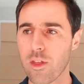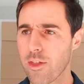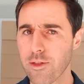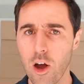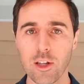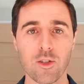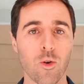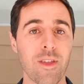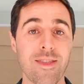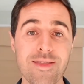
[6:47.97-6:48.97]
the thoughts or
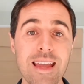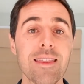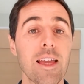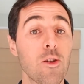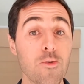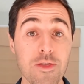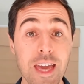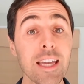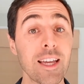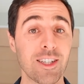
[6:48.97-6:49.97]
the thing that you
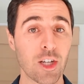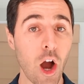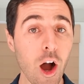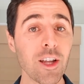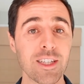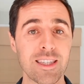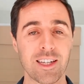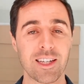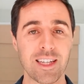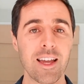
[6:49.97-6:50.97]
think is causing the
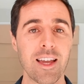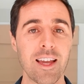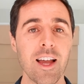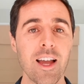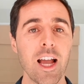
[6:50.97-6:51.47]
anxiety.